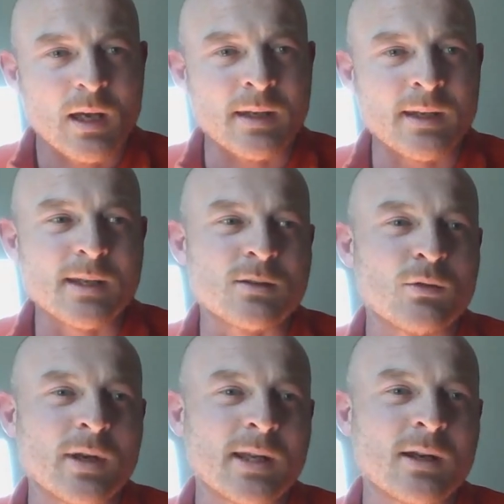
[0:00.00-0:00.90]
I think it's a
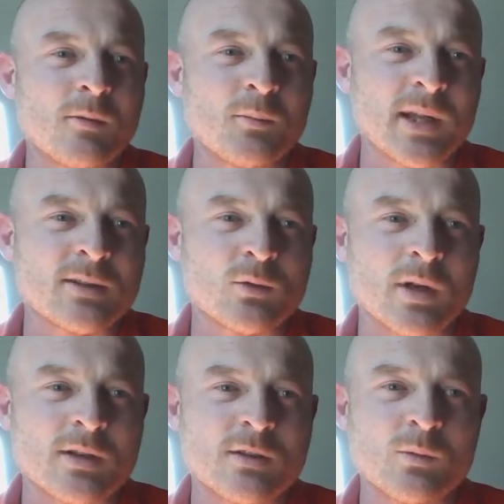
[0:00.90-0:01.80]
really complex
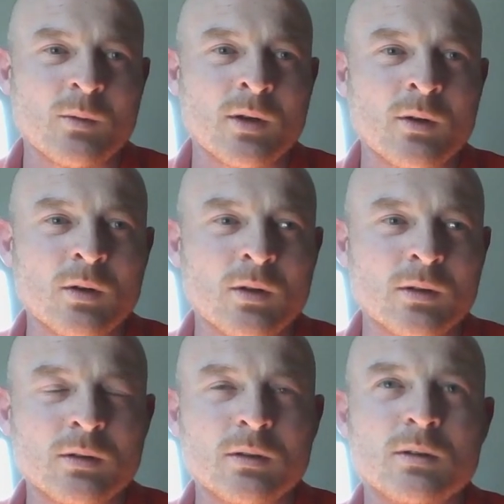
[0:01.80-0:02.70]
question with a
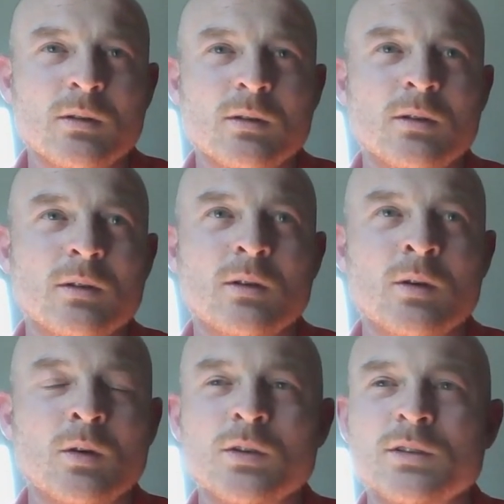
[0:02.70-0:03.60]
whole
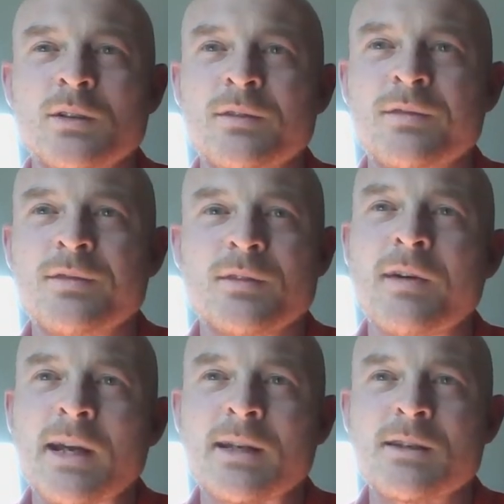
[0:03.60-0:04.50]
host of
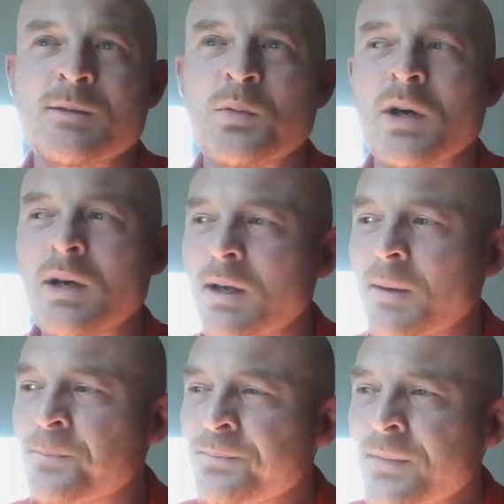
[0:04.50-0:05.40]
factors, but
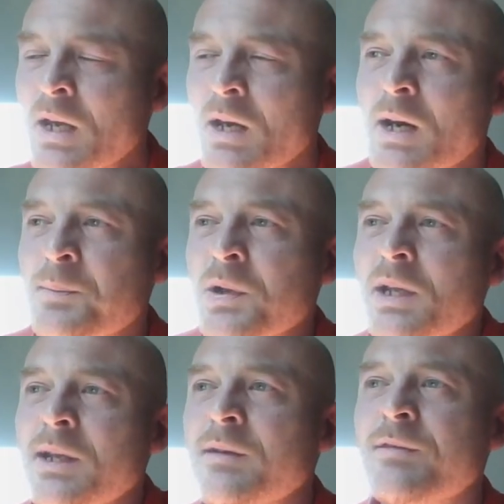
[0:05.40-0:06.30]
I
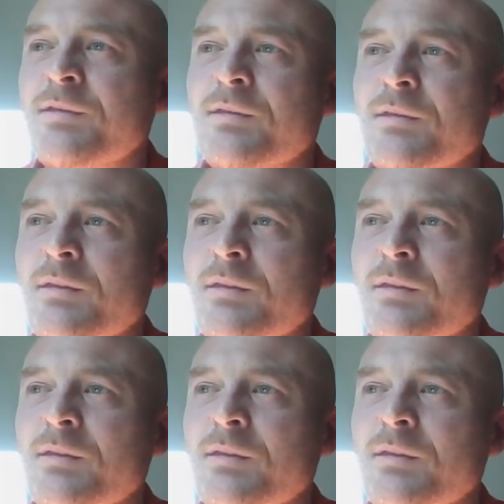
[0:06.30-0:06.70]
believe